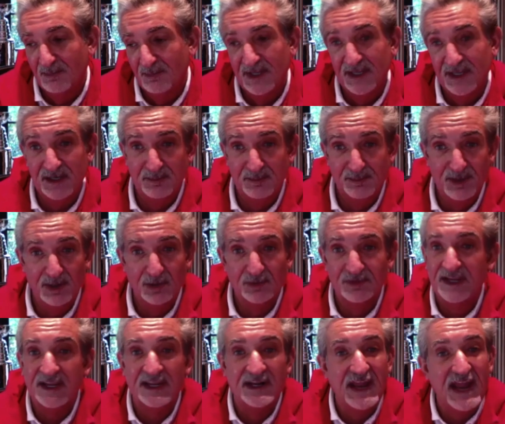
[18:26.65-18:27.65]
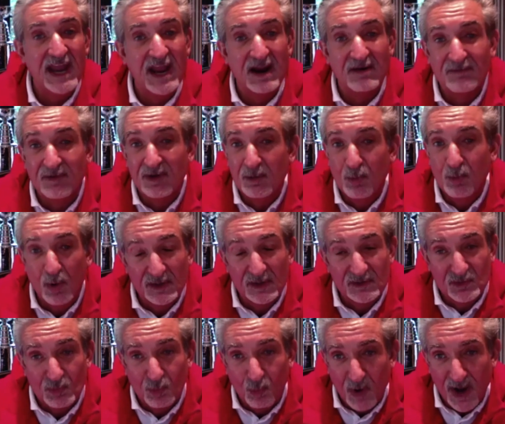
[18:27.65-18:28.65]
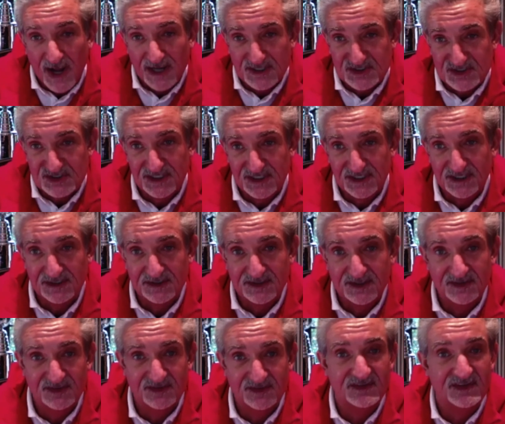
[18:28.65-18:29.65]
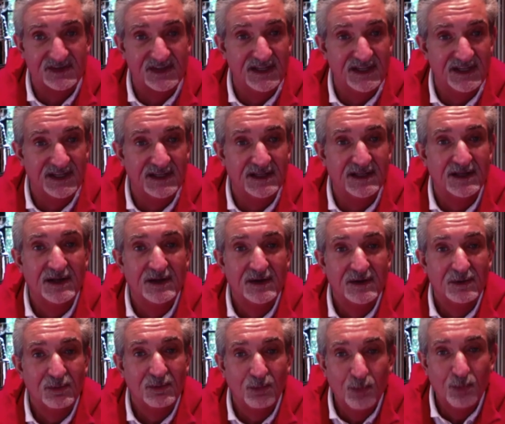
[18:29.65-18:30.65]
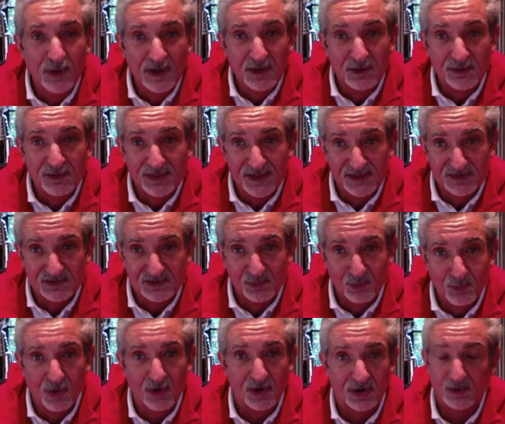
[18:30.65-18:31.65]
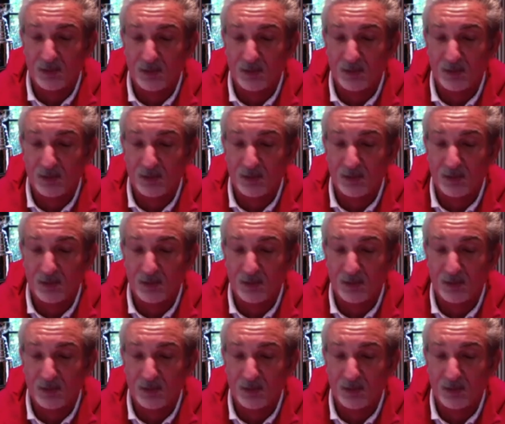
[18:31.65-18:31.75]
in a building, and everyone's watching to see, will this work?